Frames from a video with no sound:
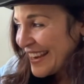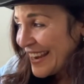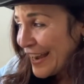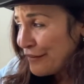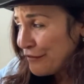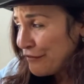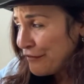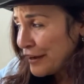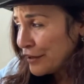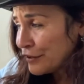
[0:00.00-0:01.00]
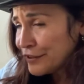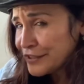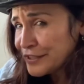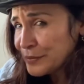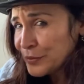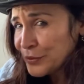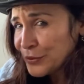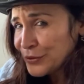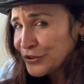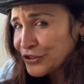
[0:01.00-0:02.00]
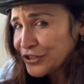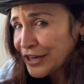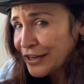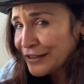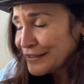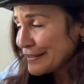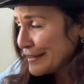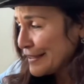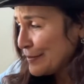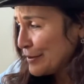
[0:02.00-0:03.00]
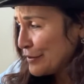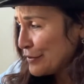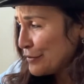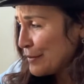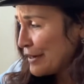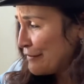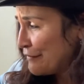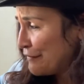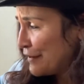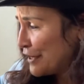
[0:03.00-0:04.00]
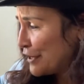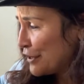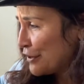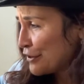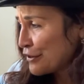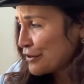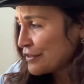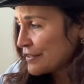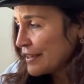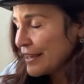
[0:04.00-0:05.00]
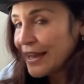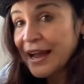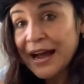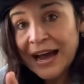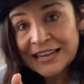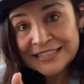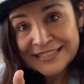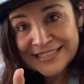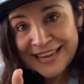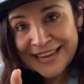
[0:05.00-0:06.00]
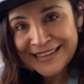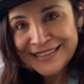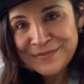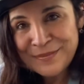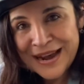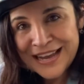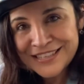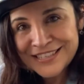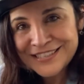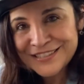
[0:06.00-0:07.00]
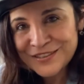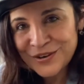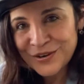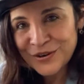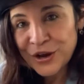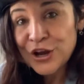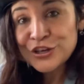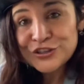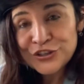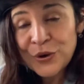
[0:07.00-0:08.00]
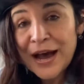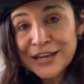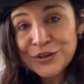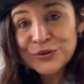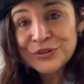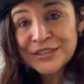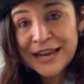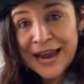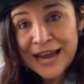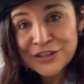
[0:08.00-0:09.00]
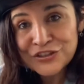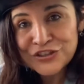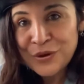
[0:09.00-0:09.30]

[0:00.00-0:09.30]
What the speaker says: And felt the smooth shell slipping through my fingers. I sang the magic song so I could catch